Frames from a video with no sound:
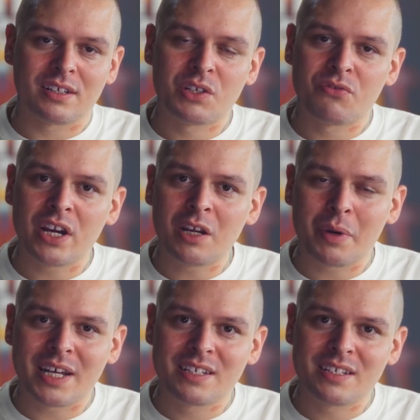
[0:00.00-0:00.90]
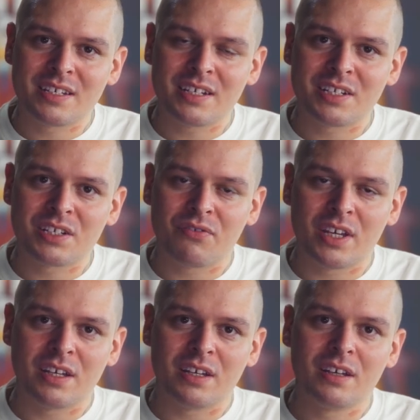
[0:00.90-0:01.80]
string-based
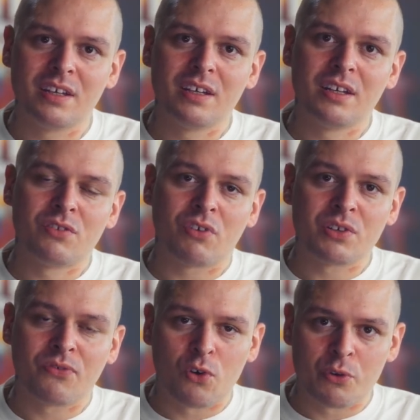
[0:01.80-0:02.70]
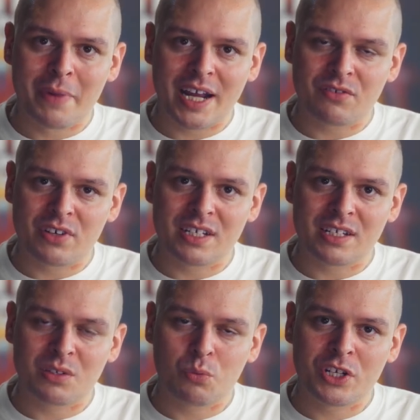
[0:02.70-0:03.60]
CSV transform
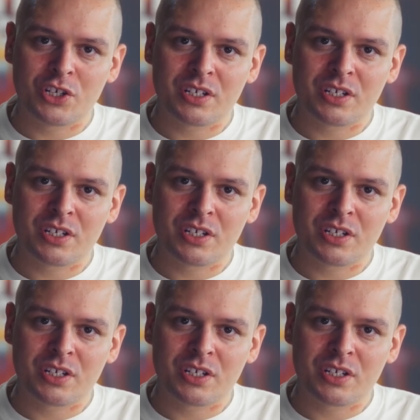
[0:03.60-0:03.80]
matrices, which